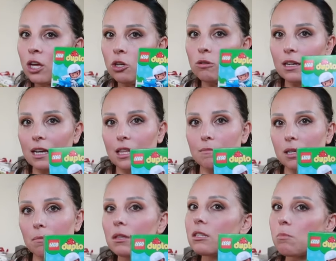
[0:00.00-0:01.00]
you can get them
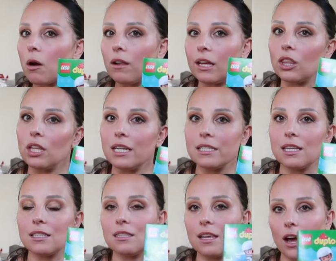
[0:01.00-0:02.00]
something small like this
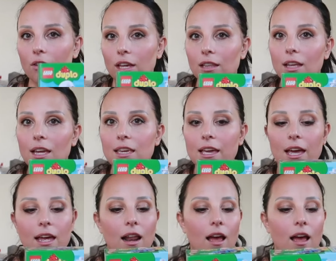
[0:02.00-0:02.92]
and see how they like it.